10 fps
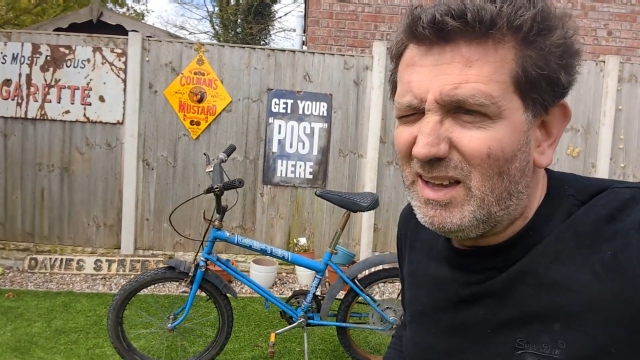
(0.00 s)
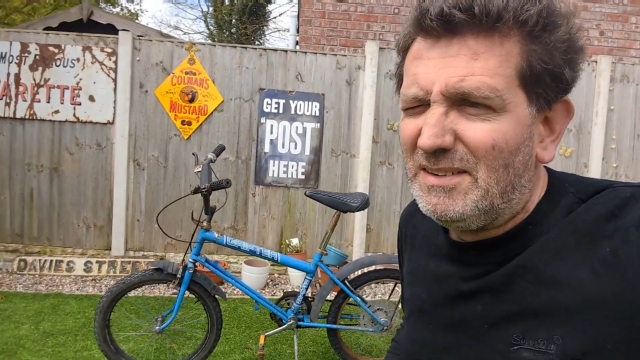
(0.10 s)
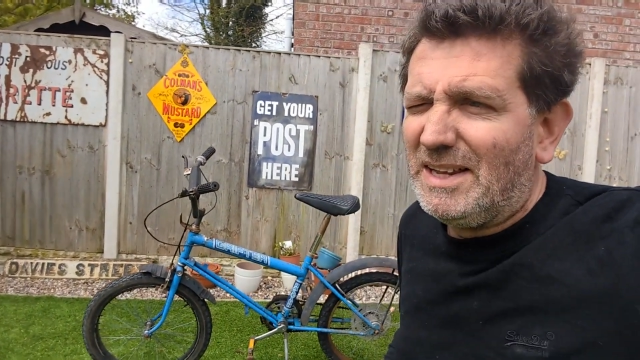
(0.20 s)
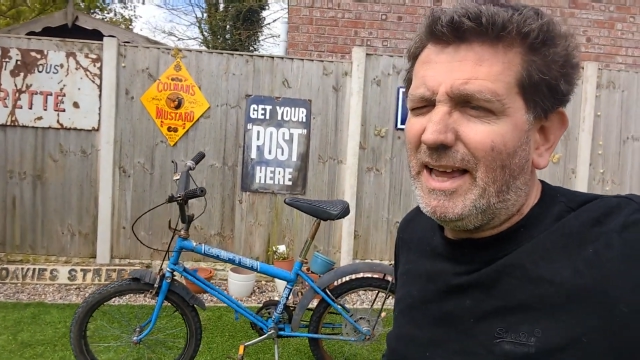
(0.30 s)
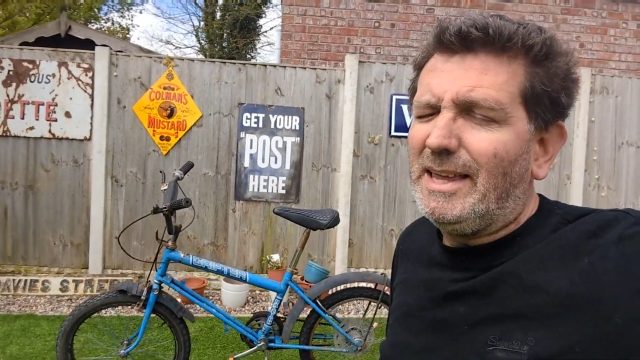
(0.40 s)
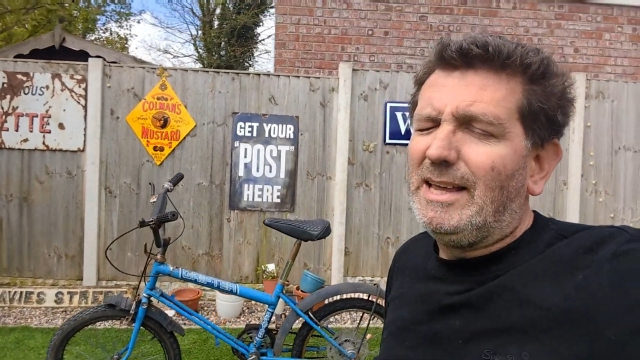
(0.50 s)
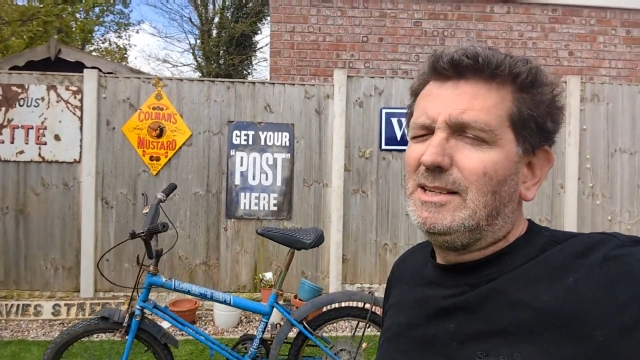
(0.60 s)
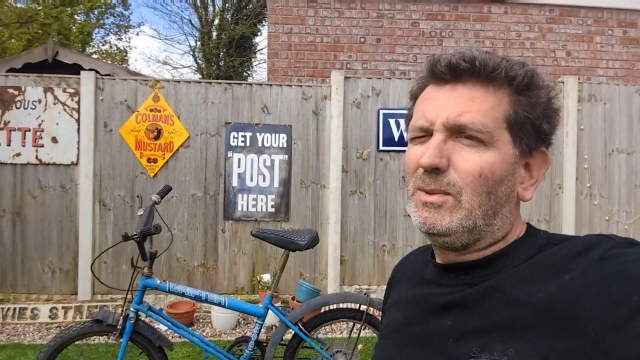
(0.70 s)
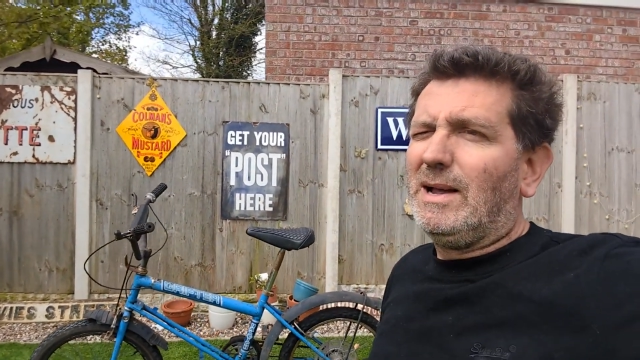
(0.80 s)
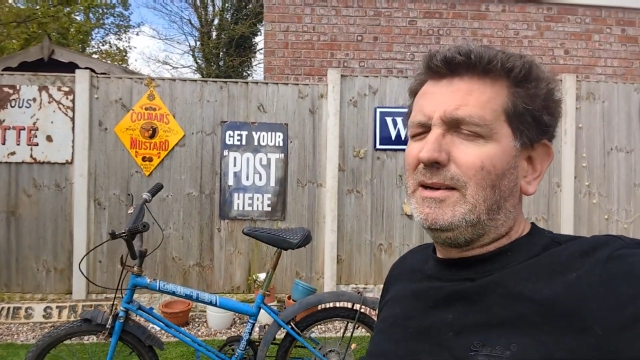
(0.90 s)
in the
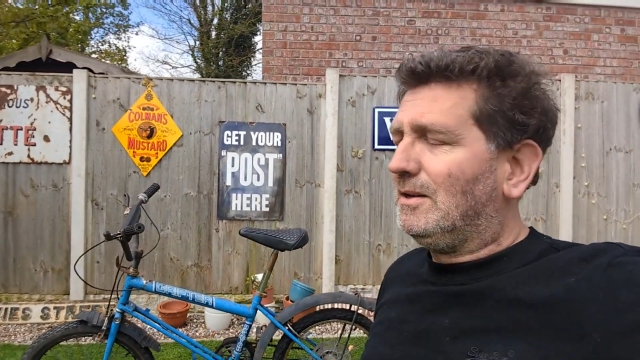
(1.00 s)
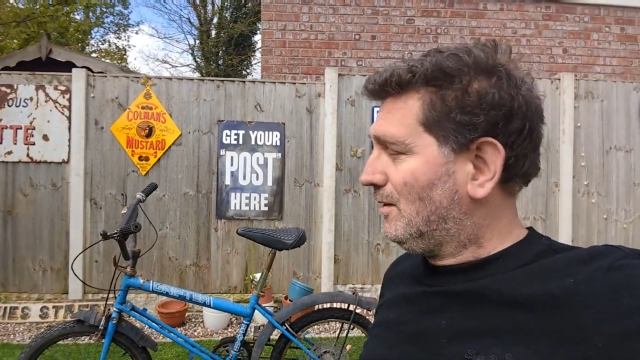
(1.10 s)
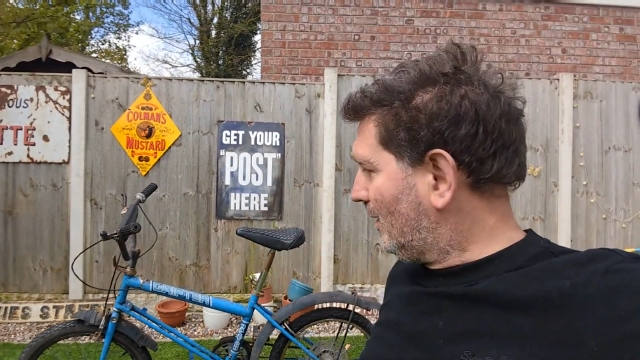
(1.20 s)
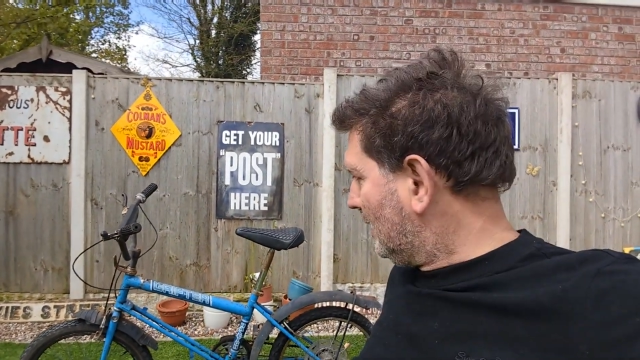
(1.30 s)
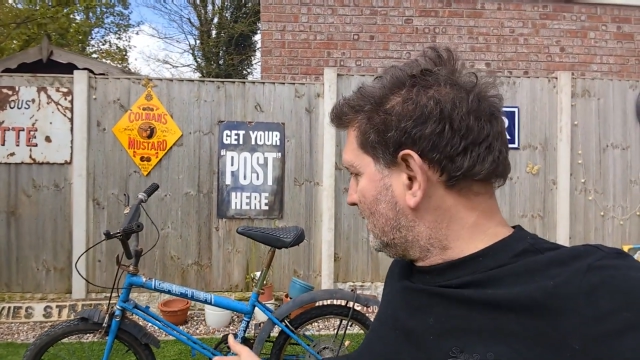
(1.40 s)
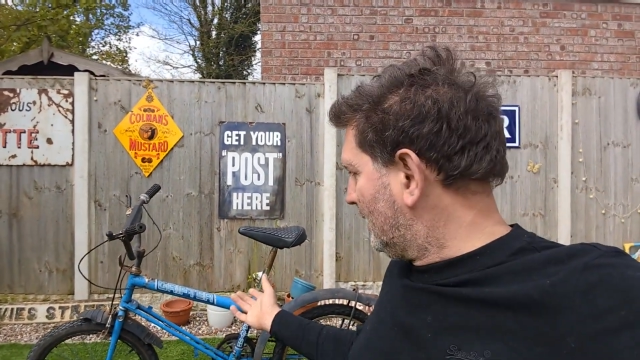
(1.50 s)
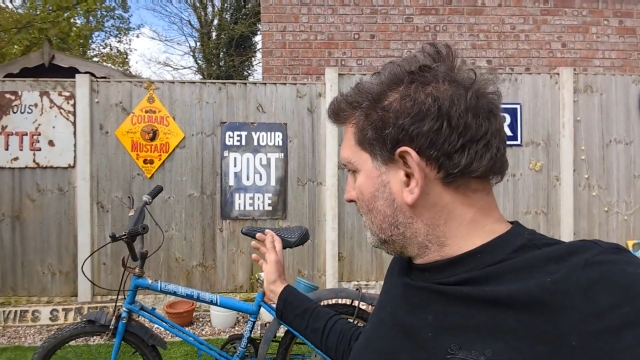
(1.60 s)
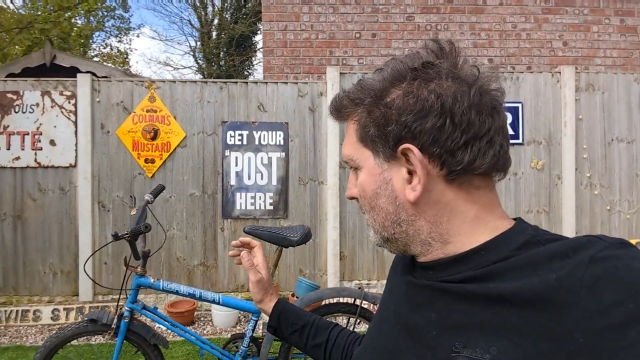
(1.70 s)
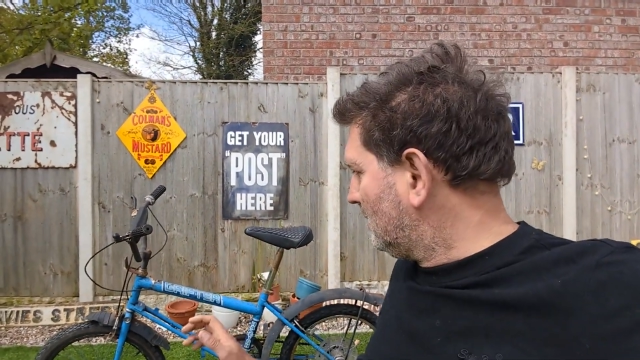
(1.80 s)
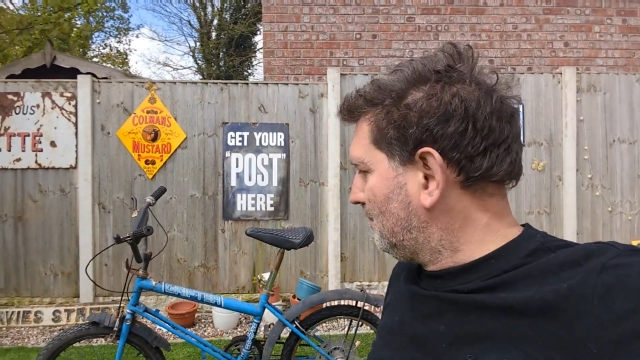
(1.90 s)
80s when these
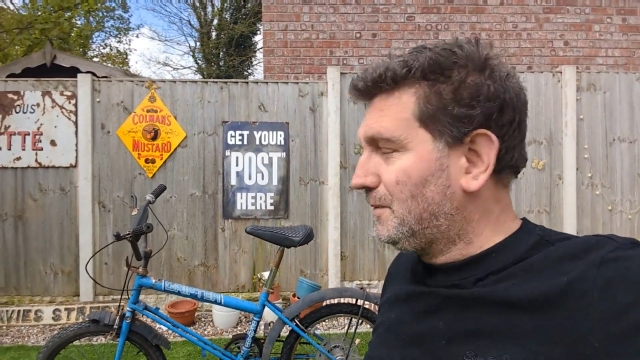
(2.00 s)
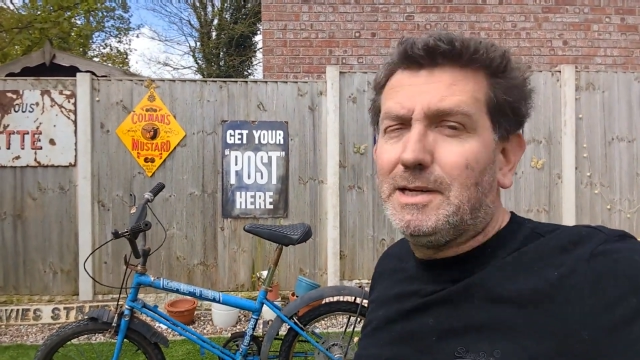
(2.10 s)
things were